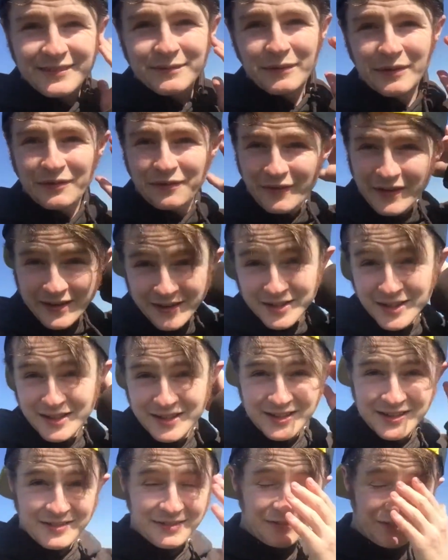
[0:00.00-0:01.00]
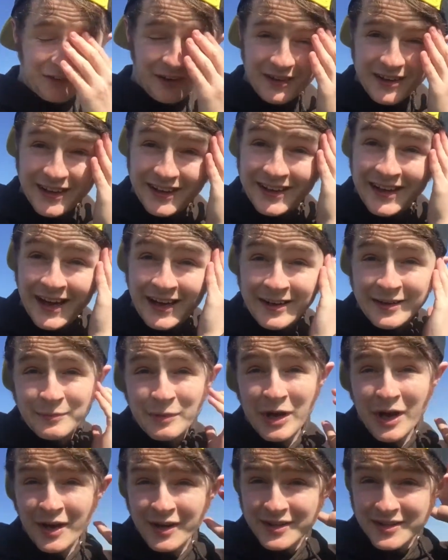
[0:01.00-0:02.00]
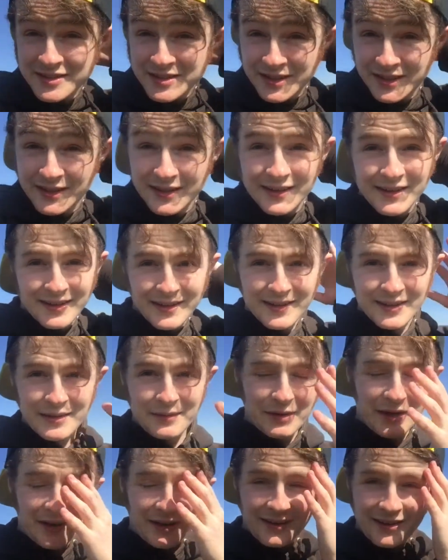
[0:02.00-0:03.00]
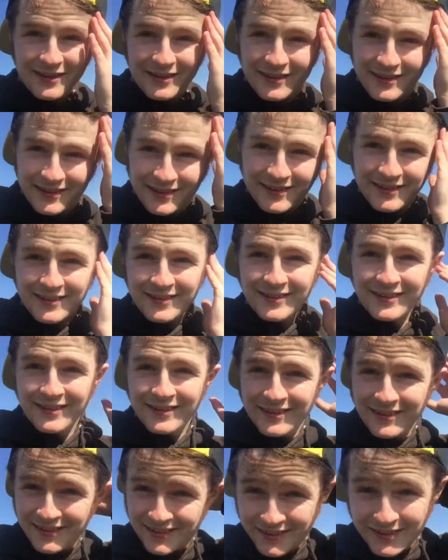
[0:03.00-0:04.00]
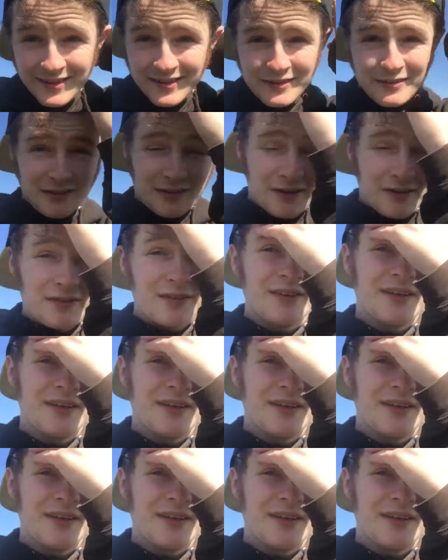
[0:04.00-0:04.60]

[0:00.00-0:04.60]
The fringe is fucking getting in my eyes. Here we are. Here go.